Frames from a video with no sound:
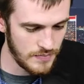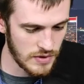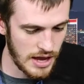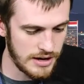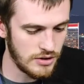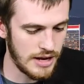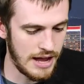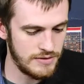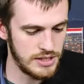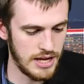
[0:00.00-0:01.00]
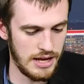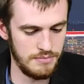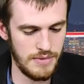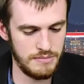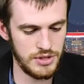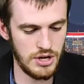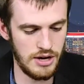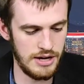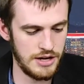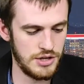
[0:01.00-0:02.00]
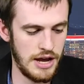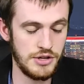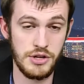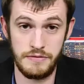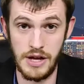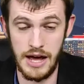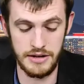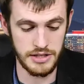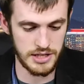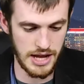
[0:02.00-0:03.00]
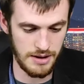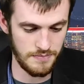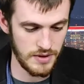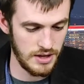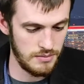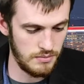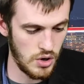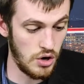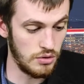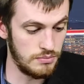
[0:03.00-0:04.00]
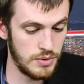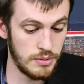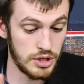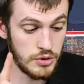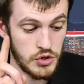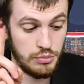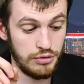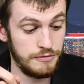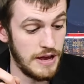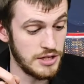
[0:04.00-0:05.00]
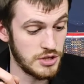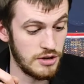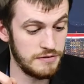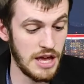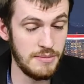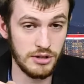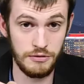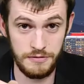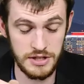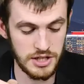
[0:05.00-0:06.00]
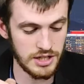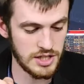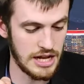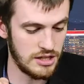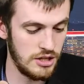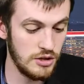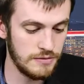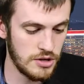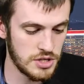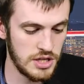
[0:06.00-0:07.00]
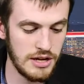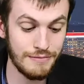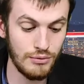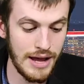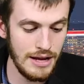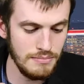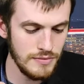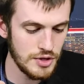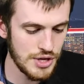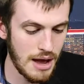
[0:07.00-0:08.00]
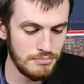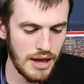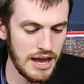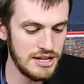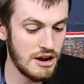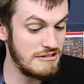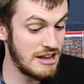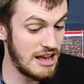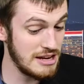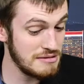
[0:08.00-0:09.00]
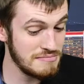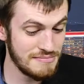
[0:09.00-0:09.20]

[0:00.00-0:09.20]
I don't have his name. I'm sorry. I should have gotten his name. Oh, but there was a professor of chemical physics at the University of Reims-Champagne-Ardenne